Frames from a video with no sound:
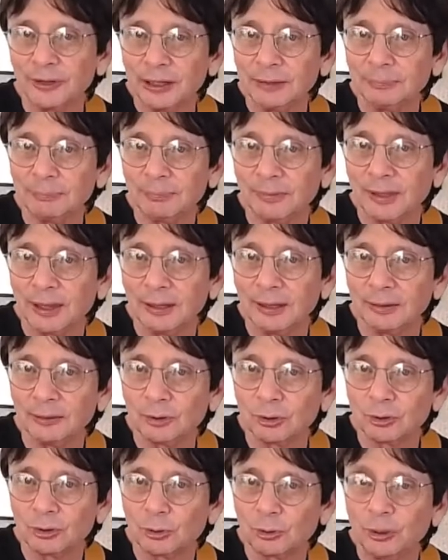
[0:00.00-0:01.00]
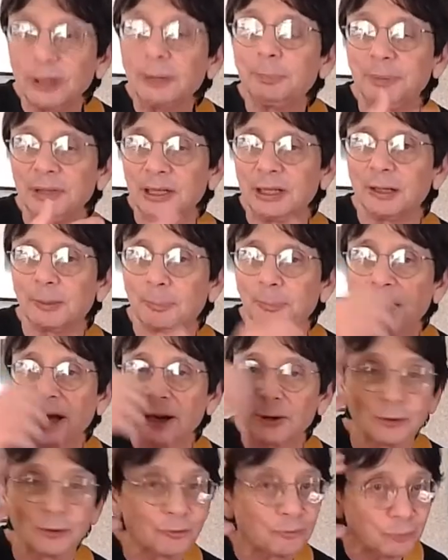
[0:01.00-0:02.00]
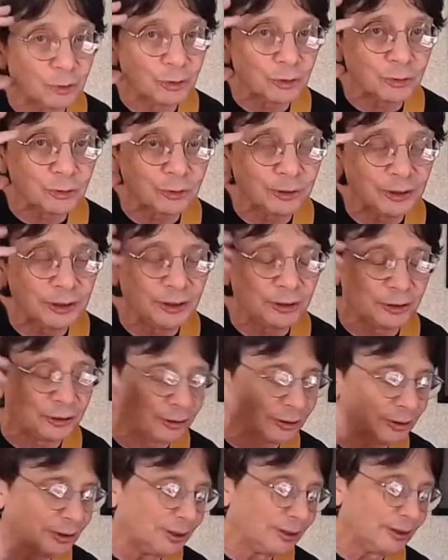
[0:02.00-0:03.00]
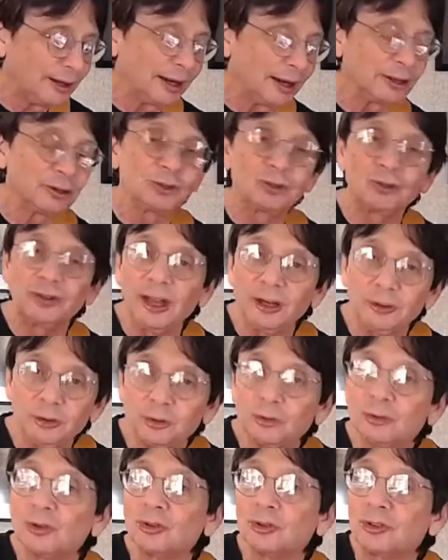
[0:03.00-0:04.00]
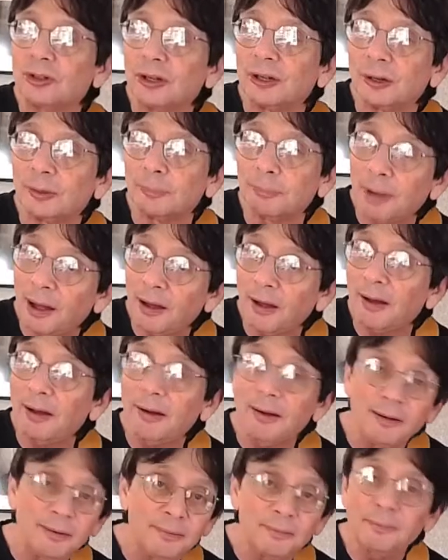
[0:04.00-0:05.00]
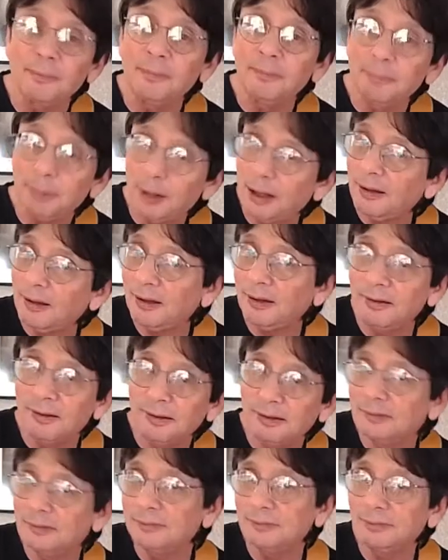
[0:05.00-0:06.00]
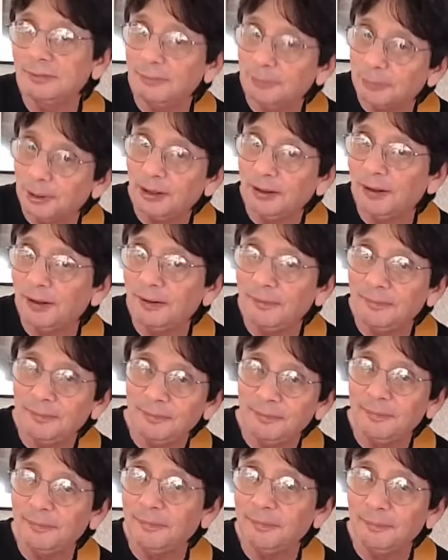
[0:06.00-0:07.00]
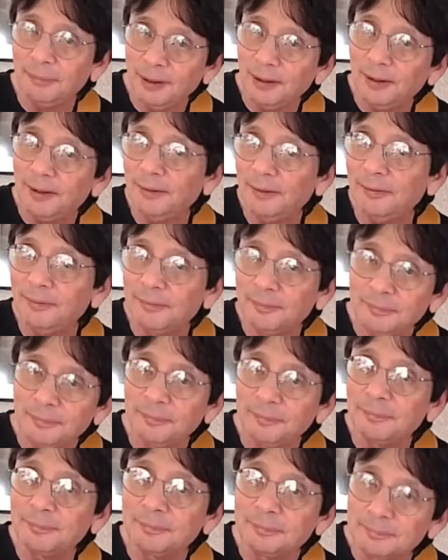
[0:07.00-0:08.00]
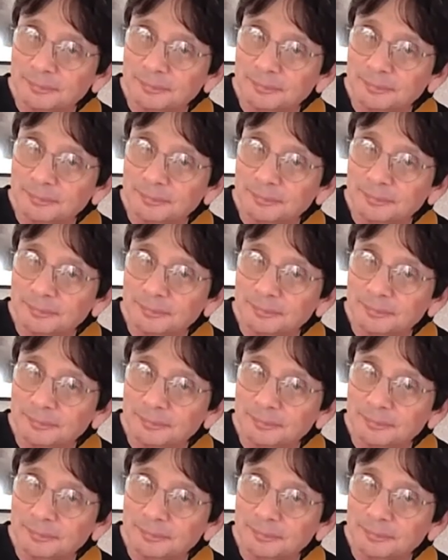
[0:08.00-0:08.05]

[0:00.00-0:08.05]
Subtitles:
They quit being part of what you hear, and instead you just hear bum, bum, bum, bum.